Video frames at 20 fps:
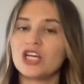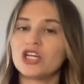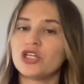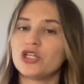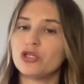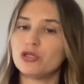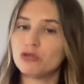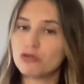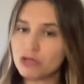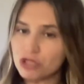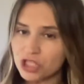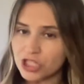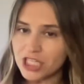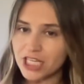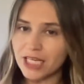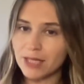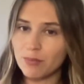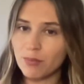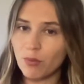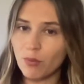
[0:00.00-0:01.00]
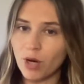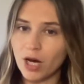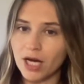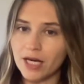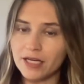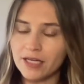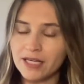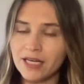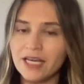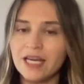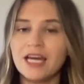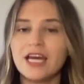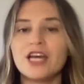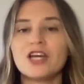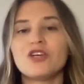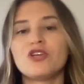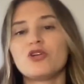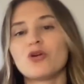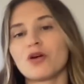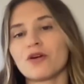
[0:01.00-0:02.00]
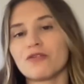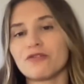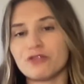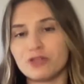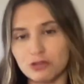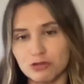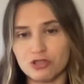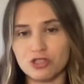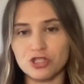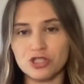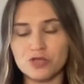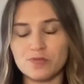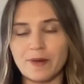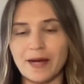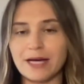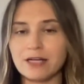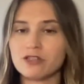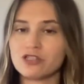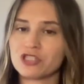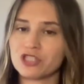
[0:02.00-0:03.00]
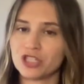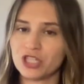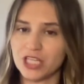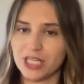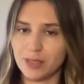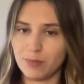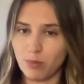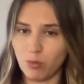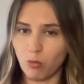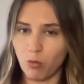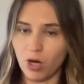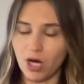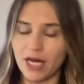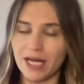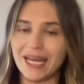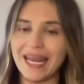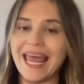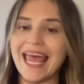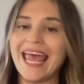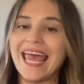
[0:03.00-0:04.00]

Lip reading: You should keep 1, your future spouse should keep 1,